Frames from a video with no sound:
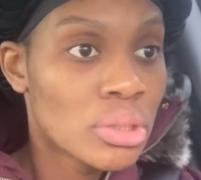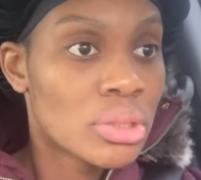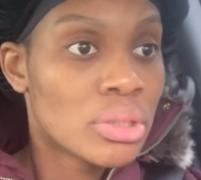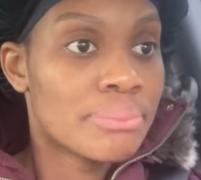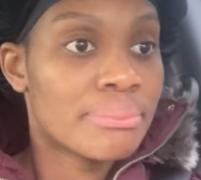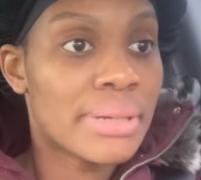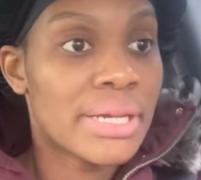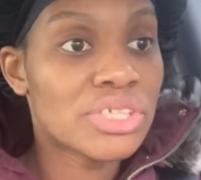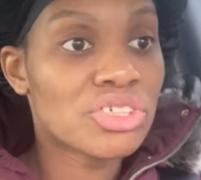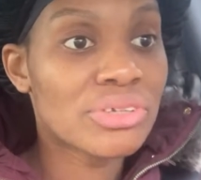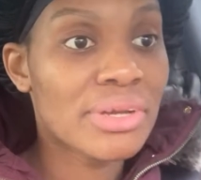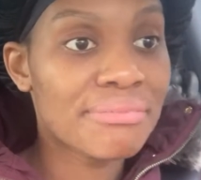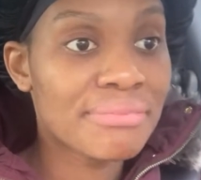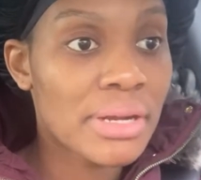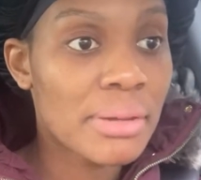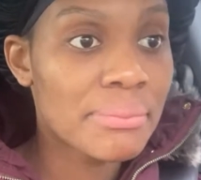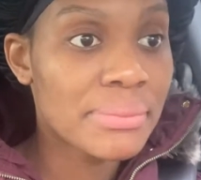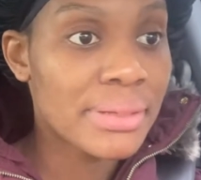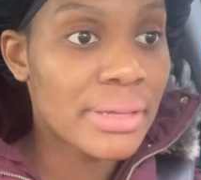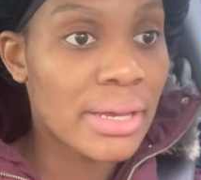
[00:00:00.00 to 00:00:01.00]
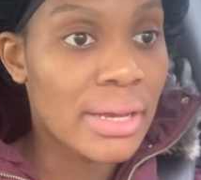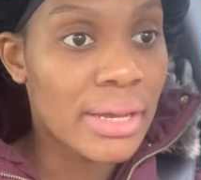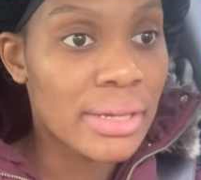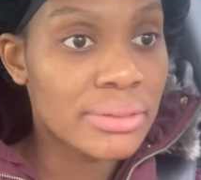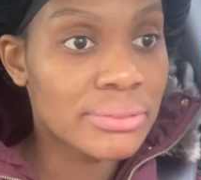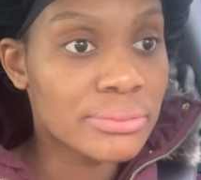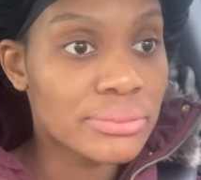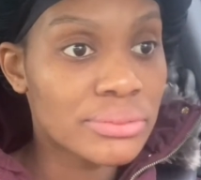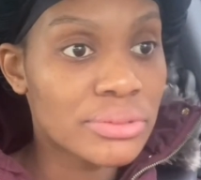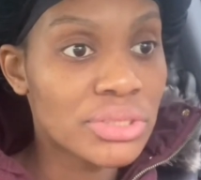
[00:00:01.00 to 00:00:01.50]
I drive around my yard,
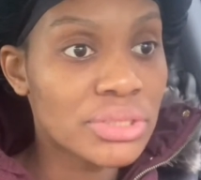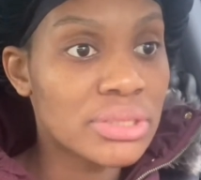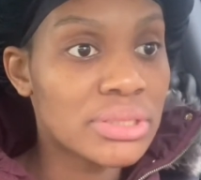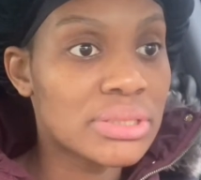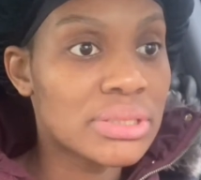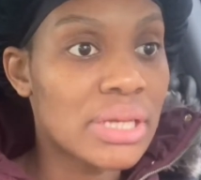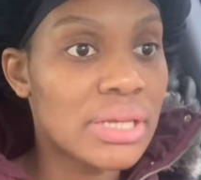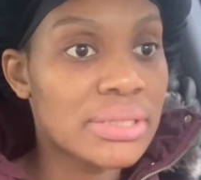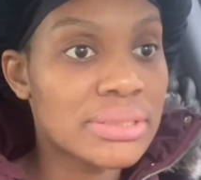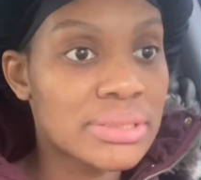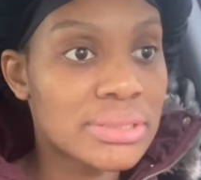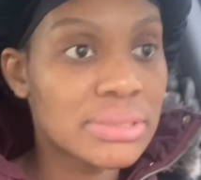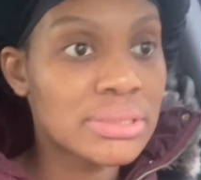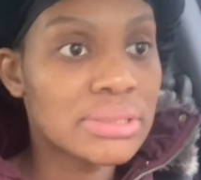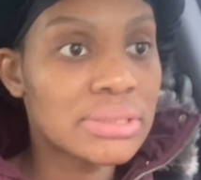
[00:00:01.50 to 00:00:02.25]
oh Jesus.